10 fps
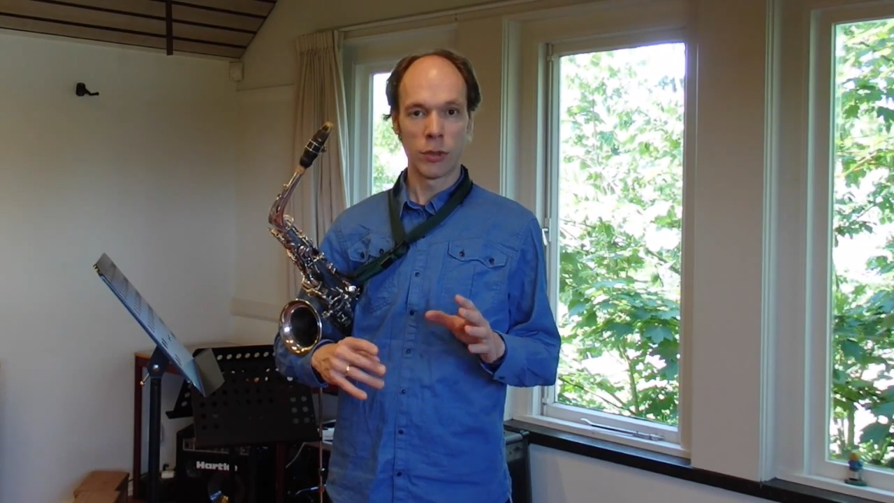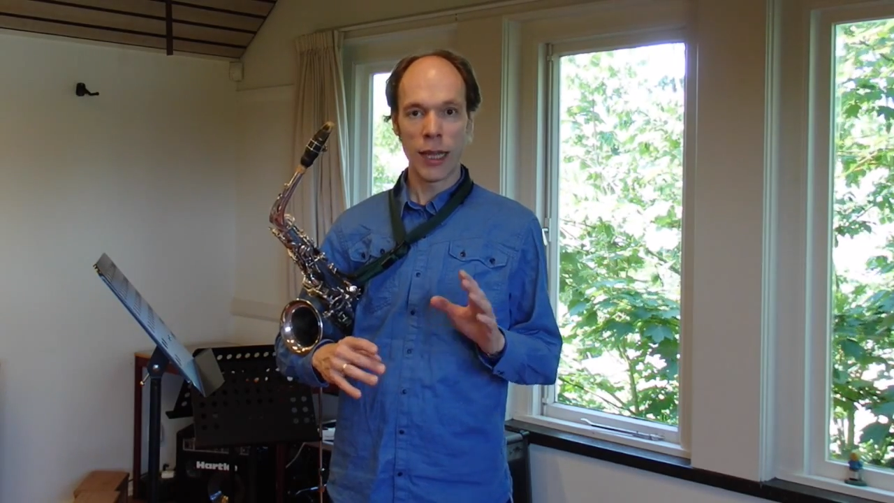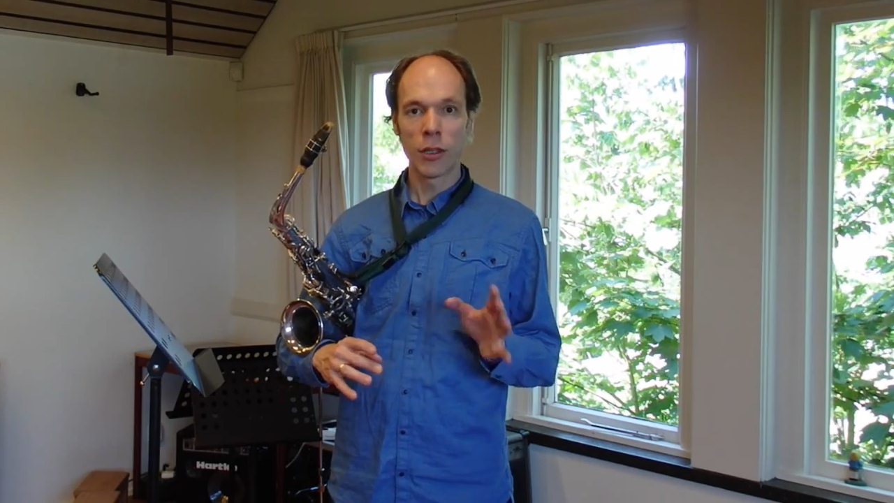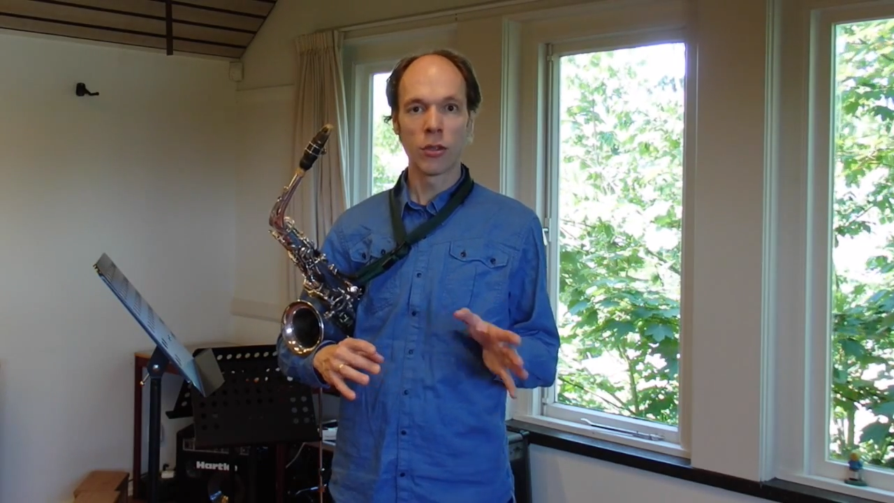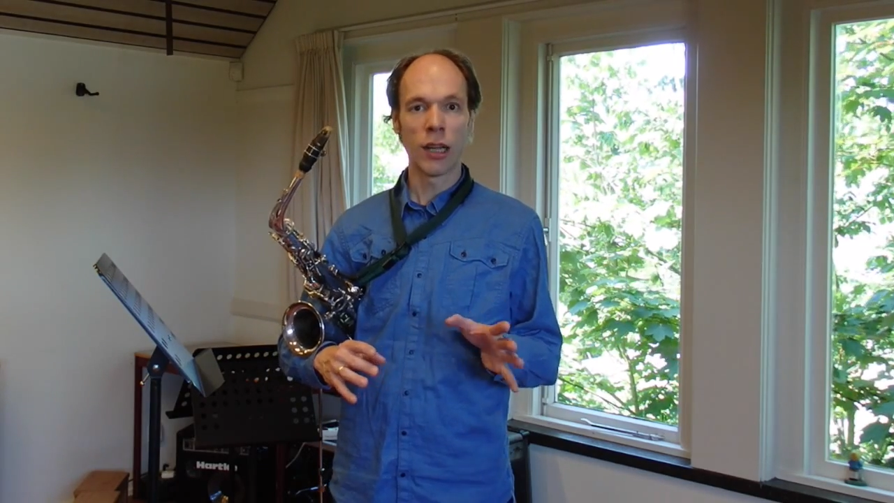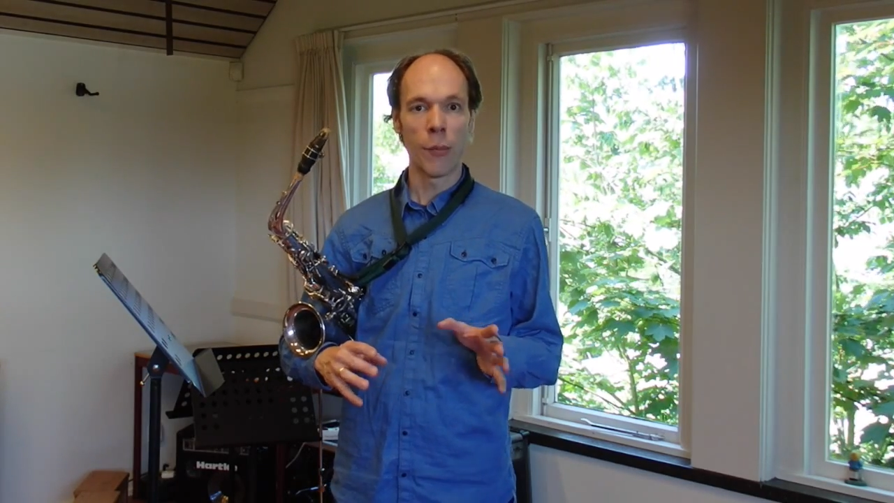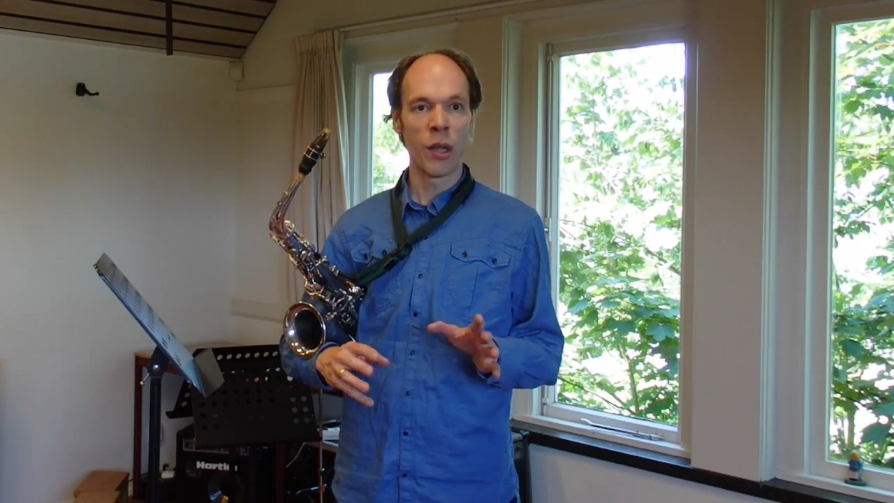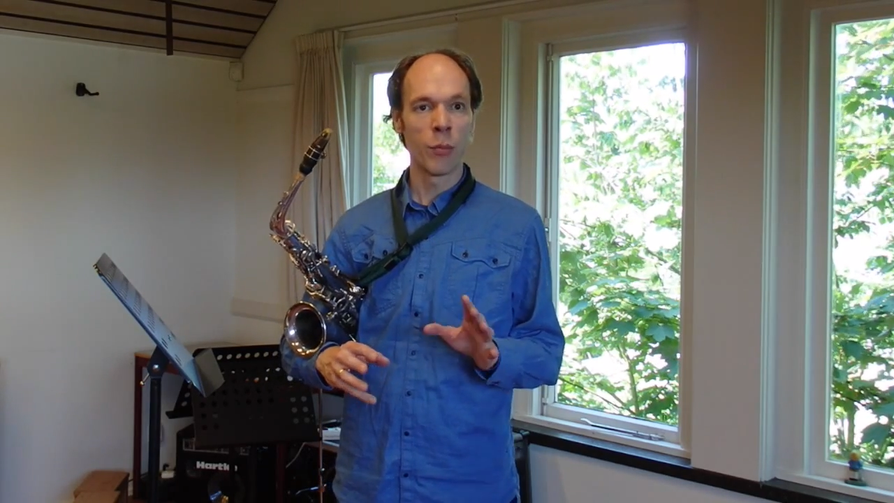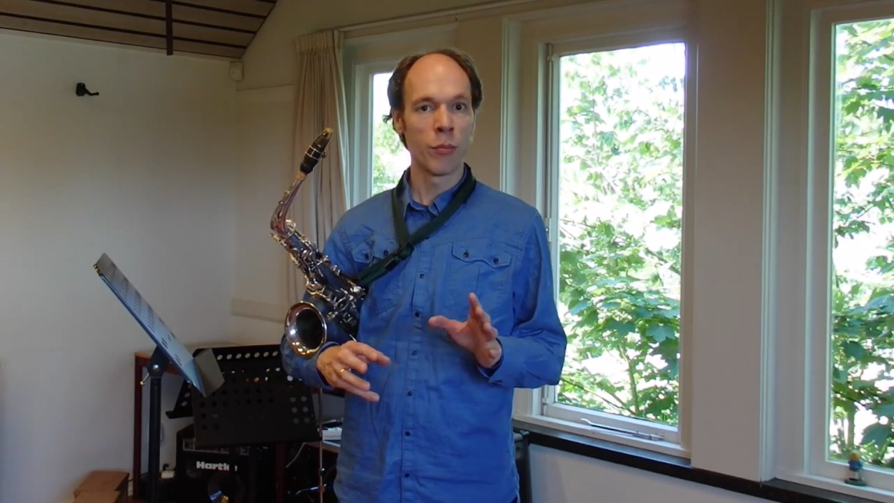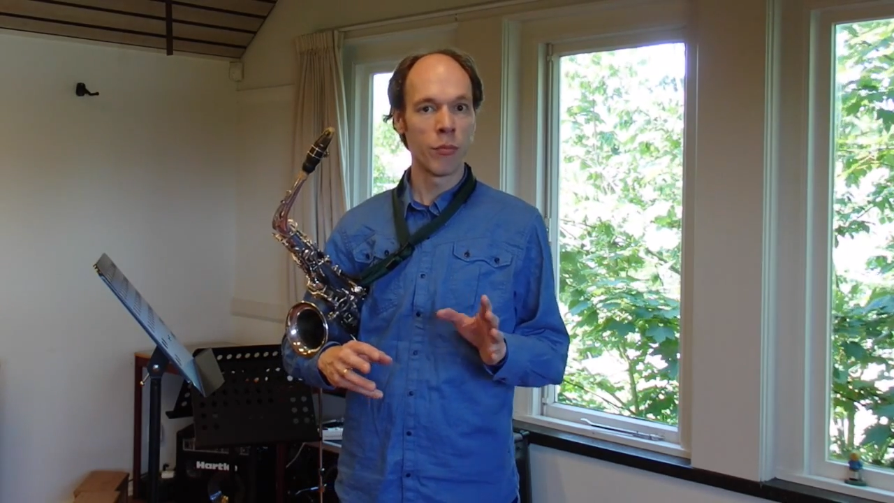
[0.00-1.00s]
Take your
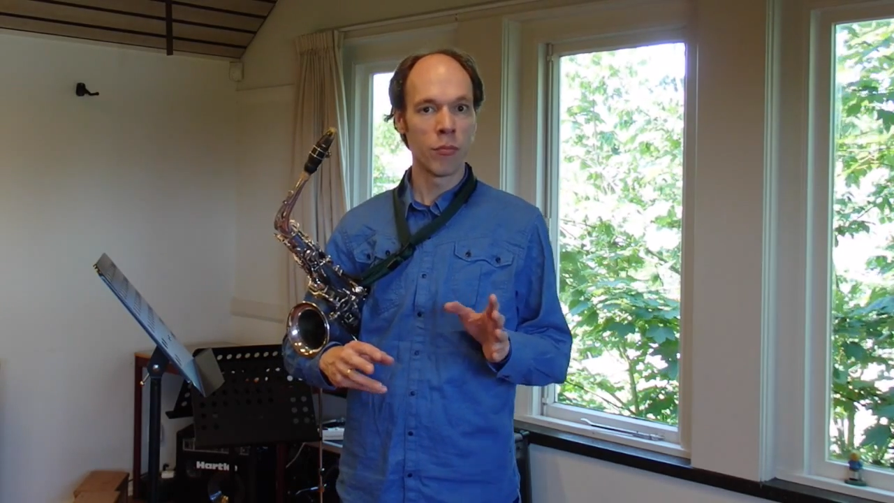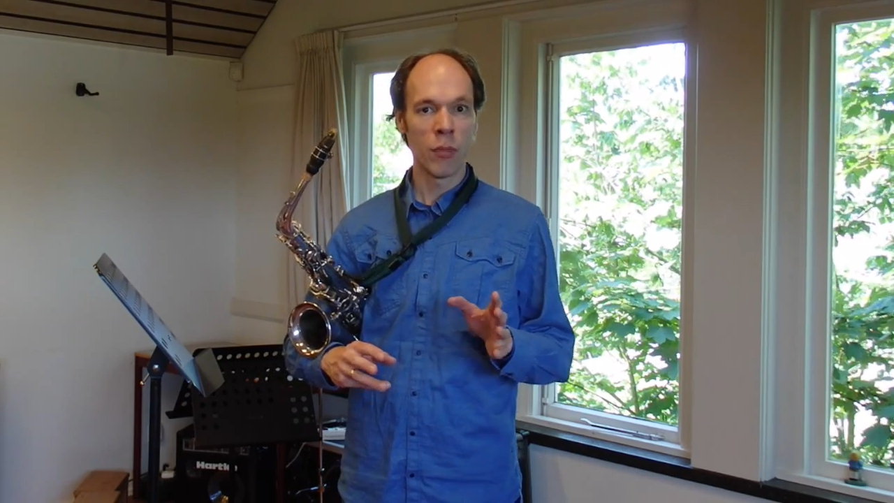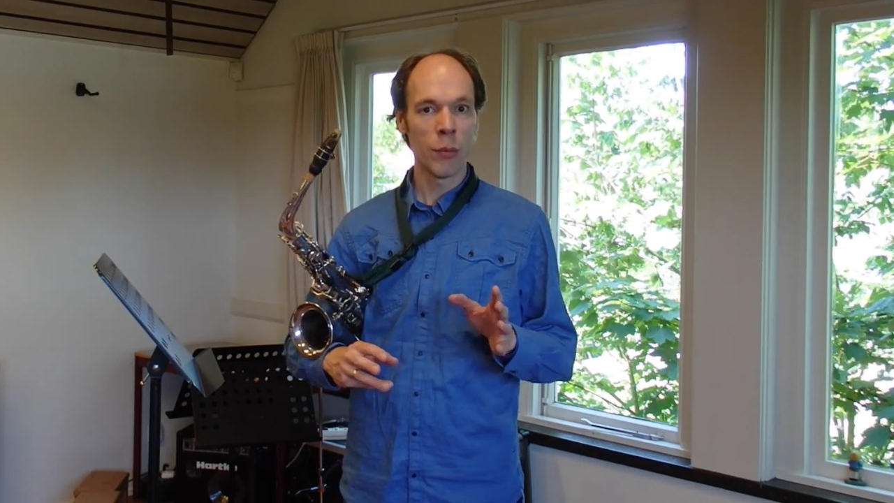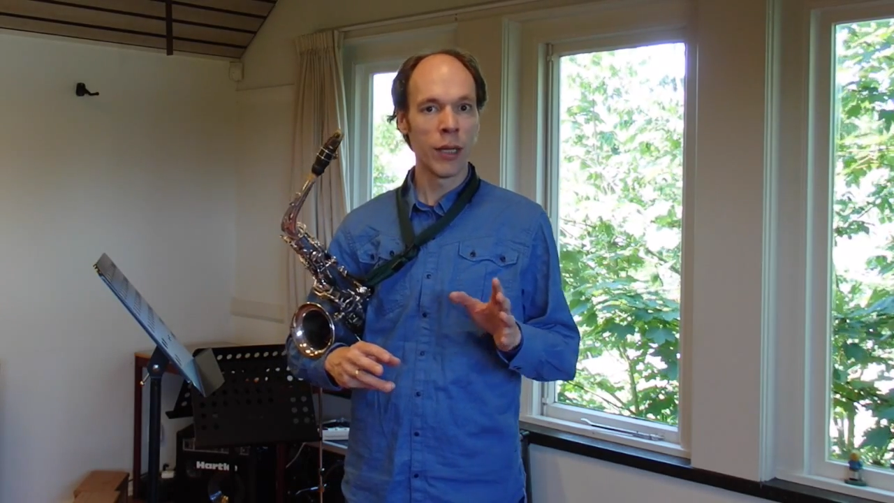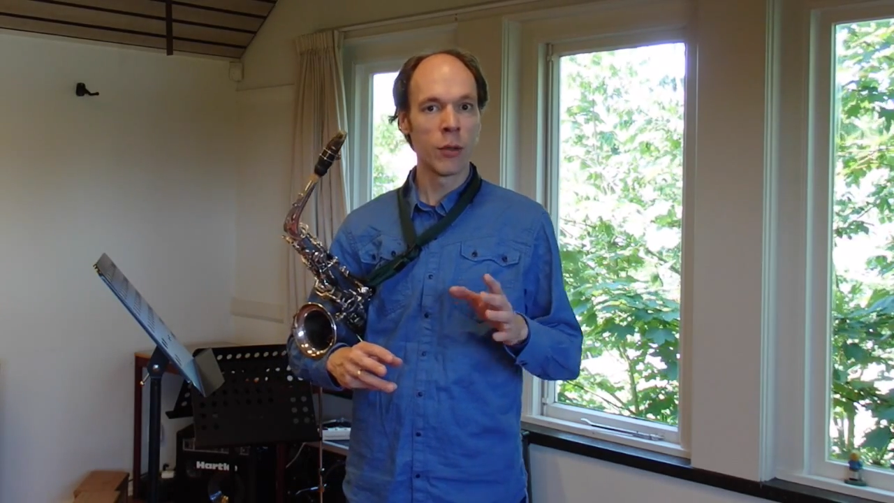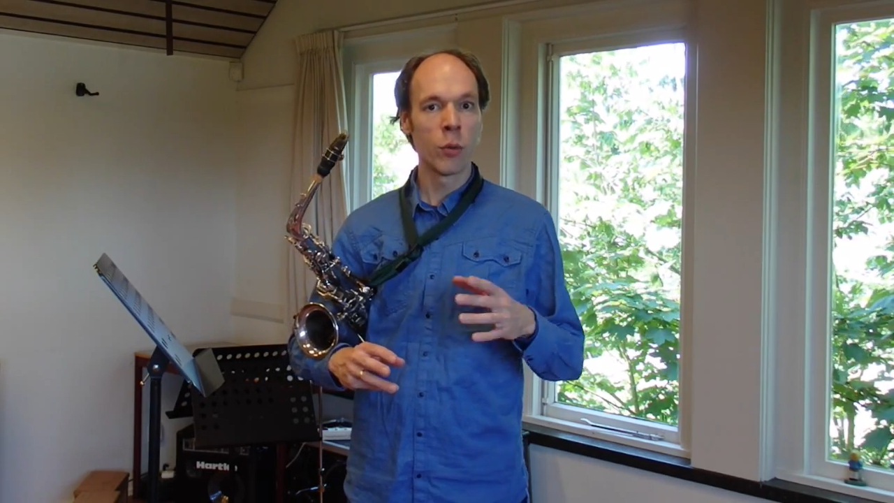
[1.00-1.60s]
time, maybe